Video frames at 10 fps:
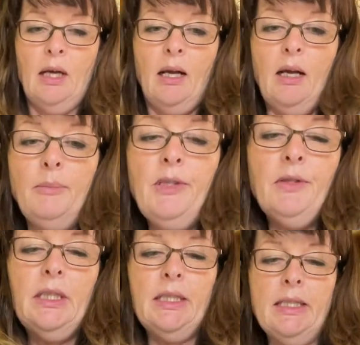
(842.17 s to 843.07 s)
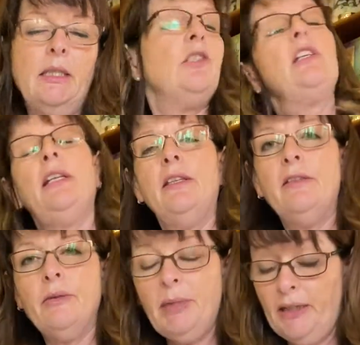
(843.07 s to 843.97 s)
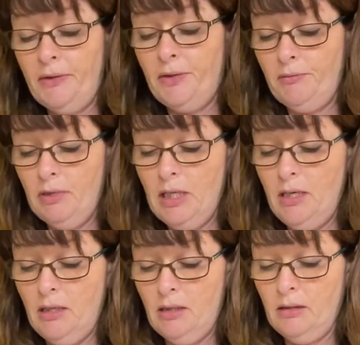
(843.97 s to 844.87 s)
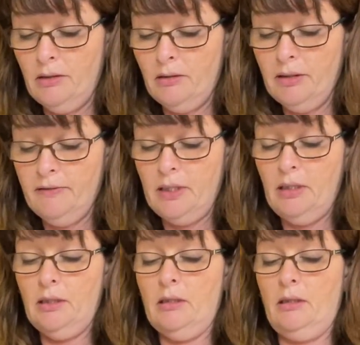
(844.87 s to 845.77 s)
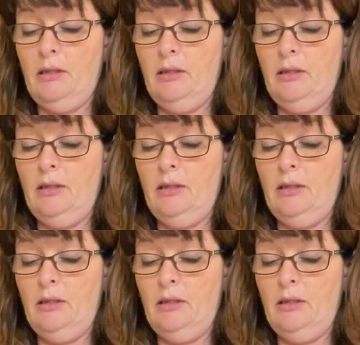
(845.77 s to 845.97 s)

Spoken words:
I'm using stitch length of about 3 on the Kraft Tex.